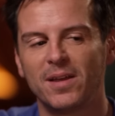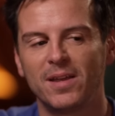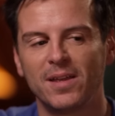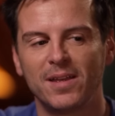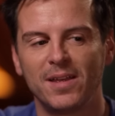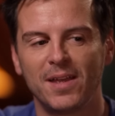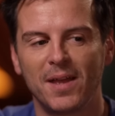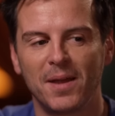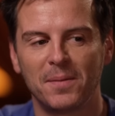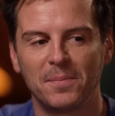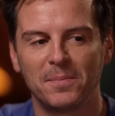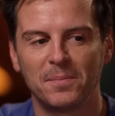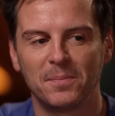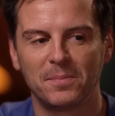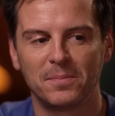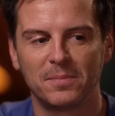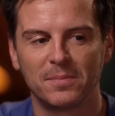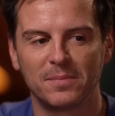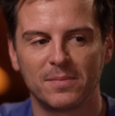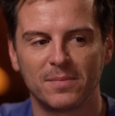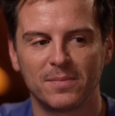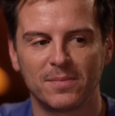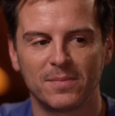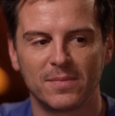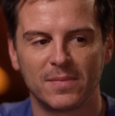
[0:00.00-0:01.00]
I
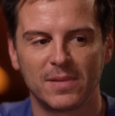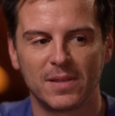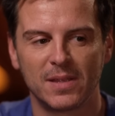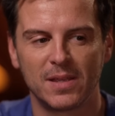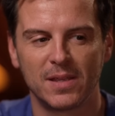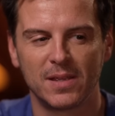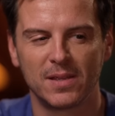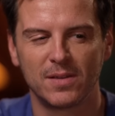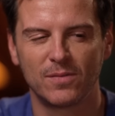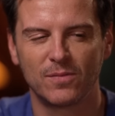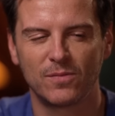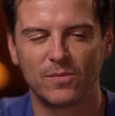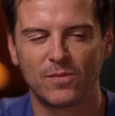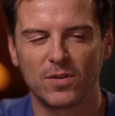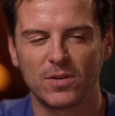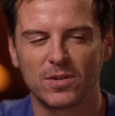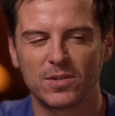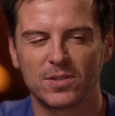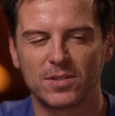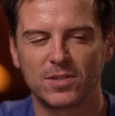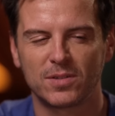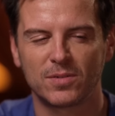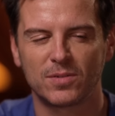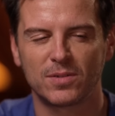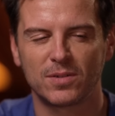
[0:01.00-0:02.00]

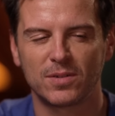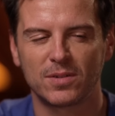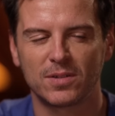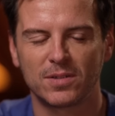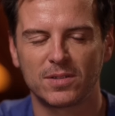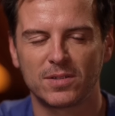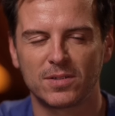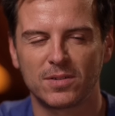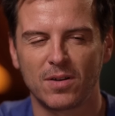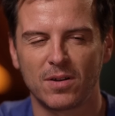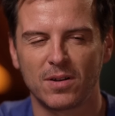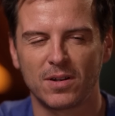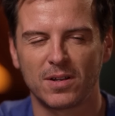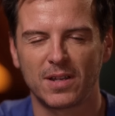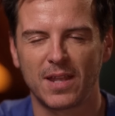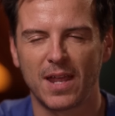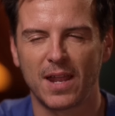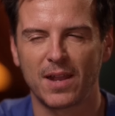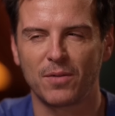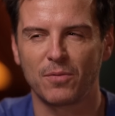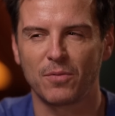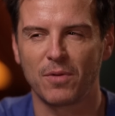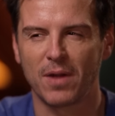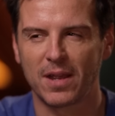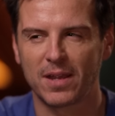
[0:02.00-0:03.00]
first started
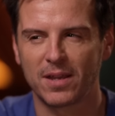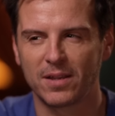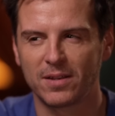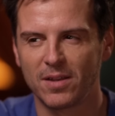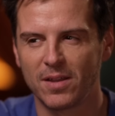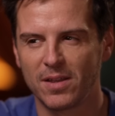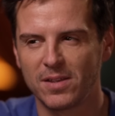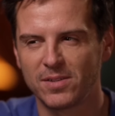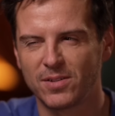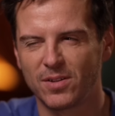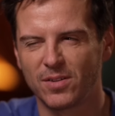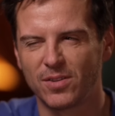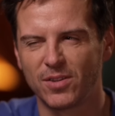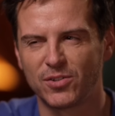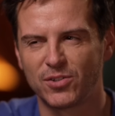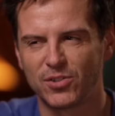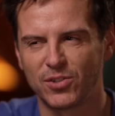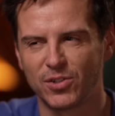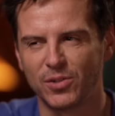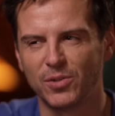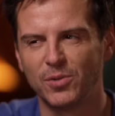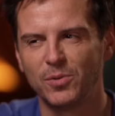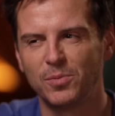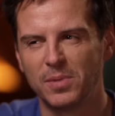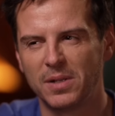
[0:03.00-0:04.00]
getting recognized on the
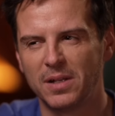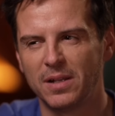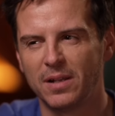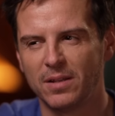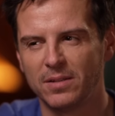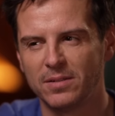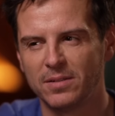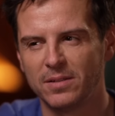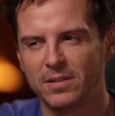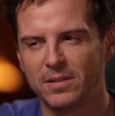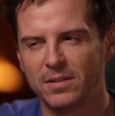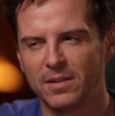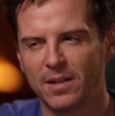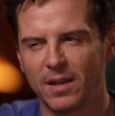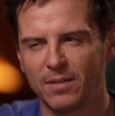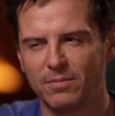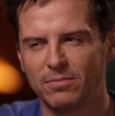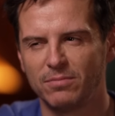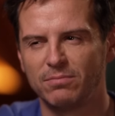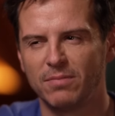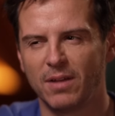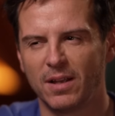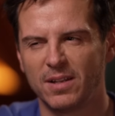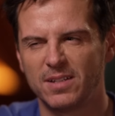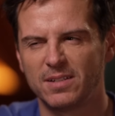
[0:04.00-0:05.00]
tube in London,
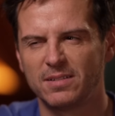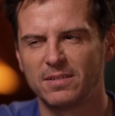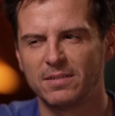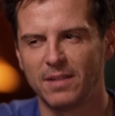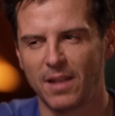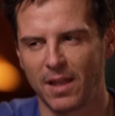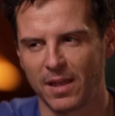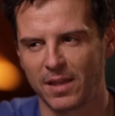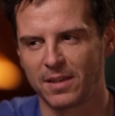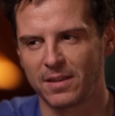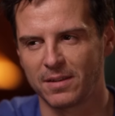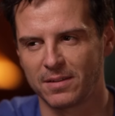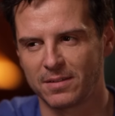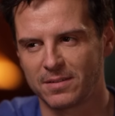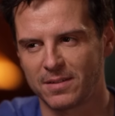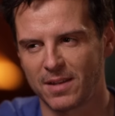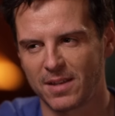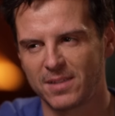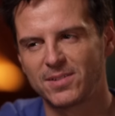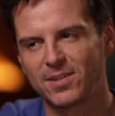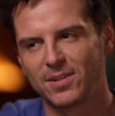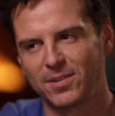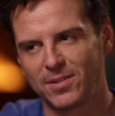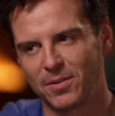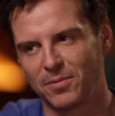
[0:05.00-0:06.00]
I didn't like it. I
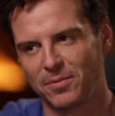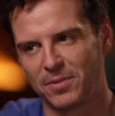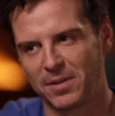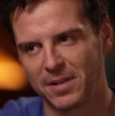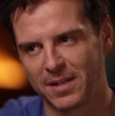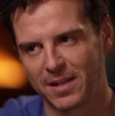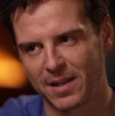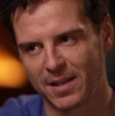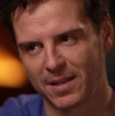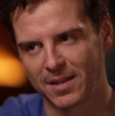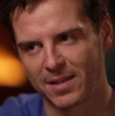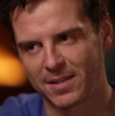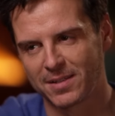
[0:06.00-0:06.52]
still don't really like